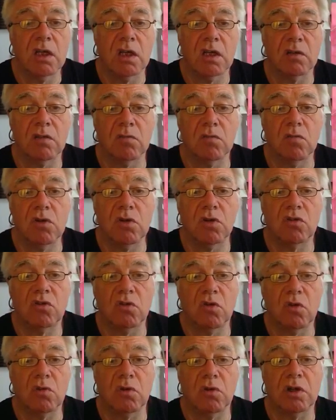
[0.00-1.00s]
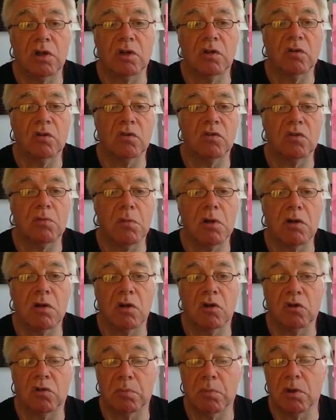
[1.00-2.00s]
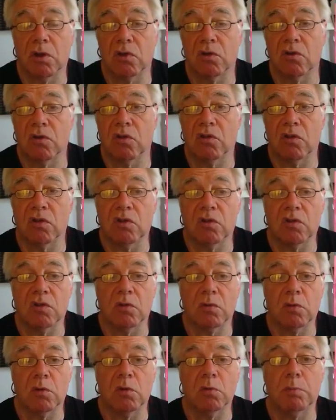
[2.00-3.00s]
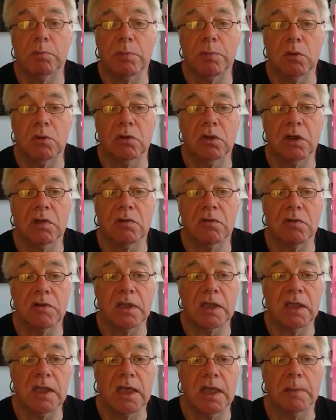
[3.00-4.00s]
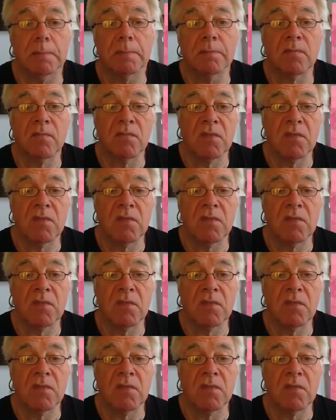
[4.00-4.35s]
and reassuring tomorrow's purchases that we're building for them.